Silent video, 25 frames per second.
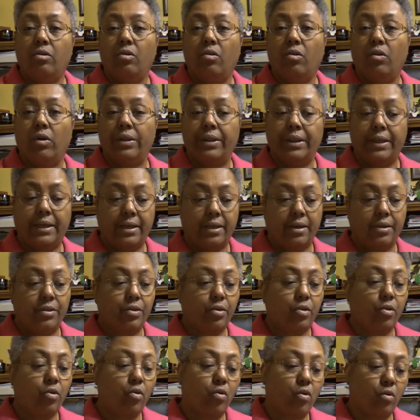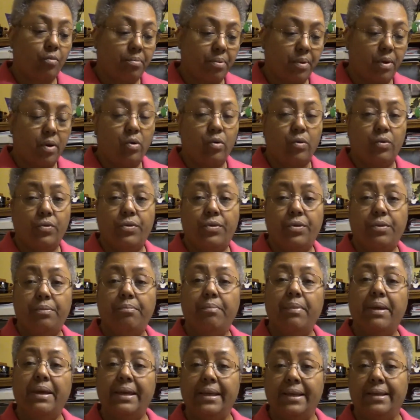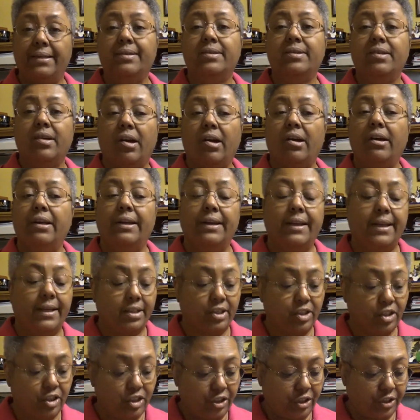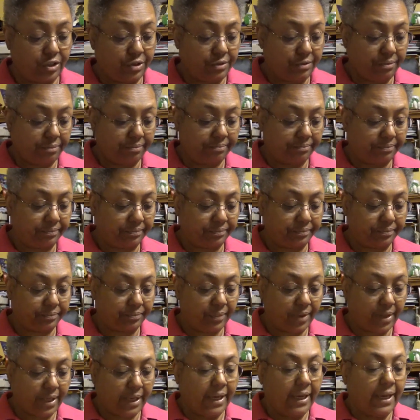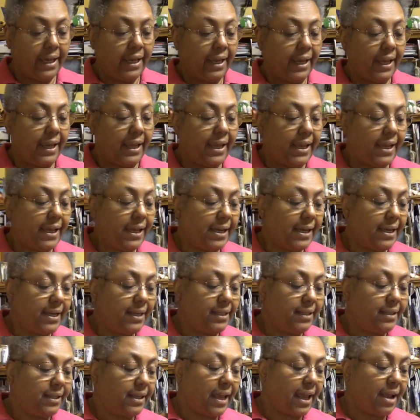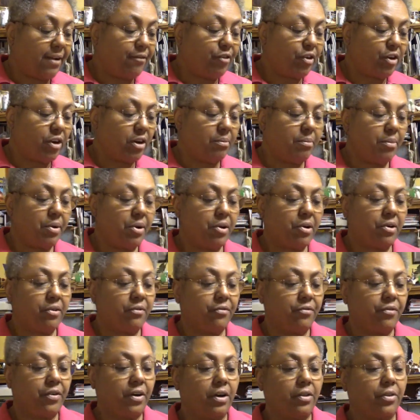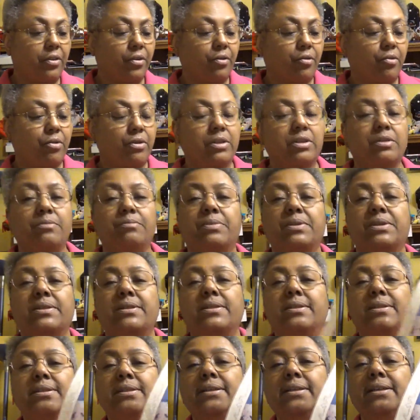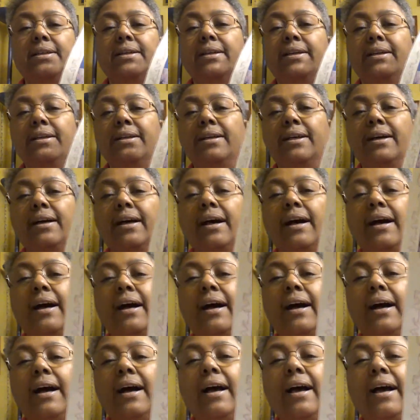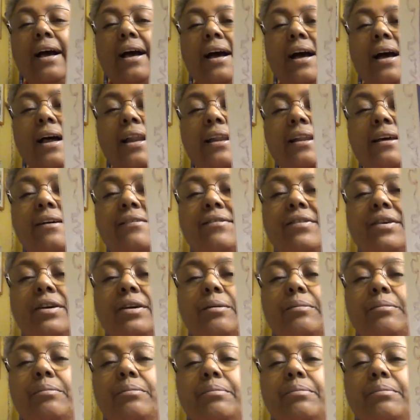or the other or both may get started next year. And the African American Father Christmas. I love him.